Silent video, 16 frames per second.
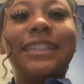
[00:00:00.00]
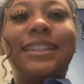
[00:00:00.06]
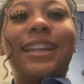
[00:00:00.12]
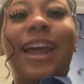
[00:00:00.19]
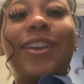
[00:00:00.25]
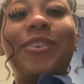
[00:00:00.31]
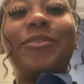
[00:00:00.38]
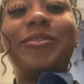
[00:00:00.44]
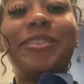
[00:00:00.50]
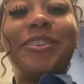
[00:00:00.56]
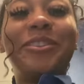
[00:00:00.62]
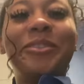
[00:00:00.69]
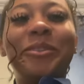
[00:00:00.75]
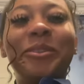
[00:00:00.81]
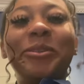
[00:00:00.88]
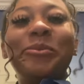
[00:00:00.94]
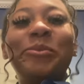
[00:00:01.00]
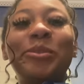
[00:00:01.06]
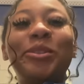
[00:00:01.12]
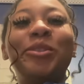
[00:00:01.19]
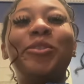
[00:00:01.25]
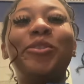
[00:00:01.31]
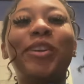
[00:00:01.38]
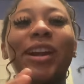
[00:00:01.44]
I don't know, it
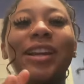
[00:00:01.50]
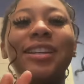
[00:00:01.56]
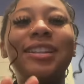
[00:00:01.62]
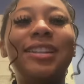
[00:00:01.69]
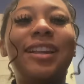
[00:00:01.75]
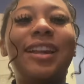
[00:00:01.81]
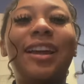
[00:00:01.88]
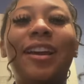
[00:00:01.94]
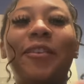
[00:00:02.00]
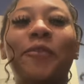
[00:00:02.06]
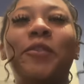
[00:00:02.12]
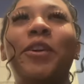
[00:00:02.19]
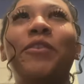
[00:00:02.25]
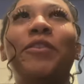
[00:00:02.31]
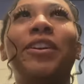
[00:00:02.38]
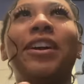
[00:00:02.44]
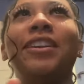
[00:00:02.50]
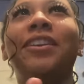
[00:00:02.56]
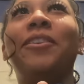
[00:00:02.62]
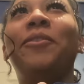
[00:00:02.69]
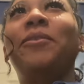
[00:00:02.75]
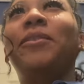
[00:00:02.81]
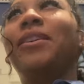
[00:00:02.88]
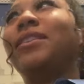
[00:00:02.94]
was crazy. Like, I've never had to
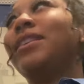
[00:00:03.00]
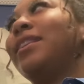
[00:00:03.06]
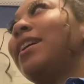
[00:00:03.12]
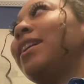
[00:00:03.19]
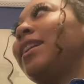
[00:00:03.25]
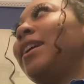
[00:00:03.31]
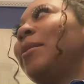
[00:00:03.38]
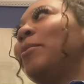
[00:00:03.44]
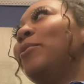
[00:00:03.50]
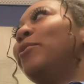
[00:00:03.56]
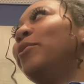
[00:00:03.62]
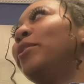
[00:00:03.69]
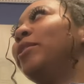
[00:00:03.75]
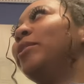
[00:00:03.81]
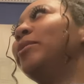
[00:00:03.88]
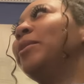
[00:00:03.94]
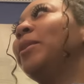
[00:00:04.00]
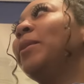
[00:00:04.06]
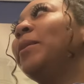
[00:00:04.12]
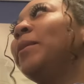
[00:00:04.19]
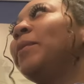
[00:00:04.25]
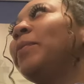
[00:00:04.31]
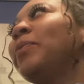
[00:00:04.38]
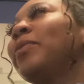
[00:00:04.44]
do nothing like that before.
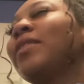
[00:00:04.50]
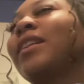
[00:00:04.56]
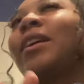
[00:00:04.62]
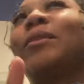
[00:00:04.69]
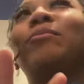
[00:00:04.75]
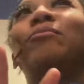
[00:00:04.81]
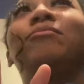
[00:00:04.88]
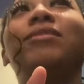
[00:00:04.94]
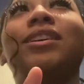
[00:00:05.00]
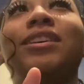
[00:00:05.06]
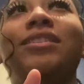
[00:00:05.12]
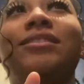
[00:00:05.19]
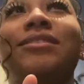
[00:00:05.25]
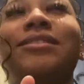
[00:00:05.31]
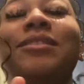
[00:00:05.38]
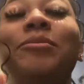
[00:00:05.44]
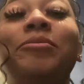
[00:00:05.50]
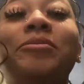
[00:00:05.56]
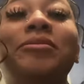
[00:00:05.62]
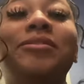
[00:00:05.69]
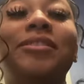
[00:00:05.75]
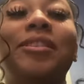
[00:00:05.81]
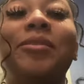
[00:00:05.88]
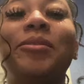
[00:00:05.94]
But it was,
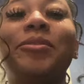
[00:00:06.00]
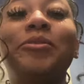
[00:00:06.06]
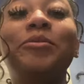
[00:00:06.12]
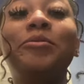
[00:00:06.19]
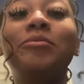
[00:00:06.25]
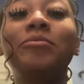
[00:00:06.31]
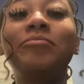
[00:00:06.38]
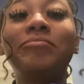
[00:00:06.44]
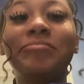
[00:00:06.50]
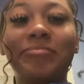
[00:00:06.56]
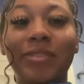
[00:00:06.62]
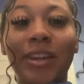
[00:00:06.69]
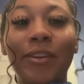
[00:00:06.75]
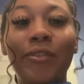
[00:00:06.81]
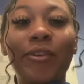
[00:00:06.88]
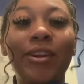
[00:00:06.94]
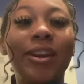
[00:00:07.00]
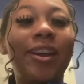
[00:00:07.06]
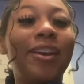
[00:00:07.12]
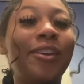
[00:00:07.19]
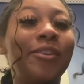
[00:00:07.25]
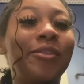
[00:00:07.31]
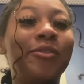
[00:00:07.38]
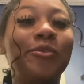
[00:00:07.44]
you know, every
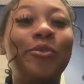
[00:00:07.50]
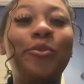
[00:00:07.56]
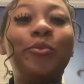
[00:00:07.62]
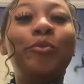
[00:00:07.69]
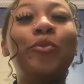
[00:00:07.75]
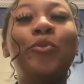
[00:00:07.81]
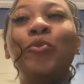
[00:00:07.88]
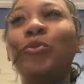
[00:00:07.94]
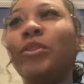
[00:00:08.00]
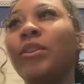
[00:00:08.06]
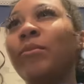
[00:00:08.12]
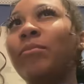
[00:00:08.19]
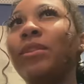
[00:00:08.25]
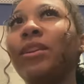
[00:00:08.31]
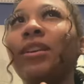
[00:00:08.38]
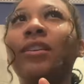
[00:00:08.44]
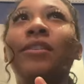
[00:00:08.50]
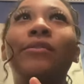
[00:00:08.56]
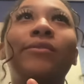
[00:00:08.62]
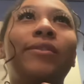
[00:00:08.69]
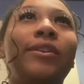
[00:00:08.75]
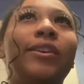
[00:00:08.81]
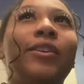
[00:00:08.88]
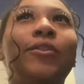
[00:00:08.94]
day you do something
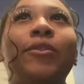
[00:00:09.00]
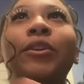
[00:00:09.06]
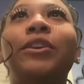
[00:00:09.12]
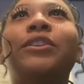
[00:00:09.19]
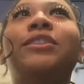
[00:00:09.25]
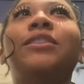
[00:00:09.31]
different, you learn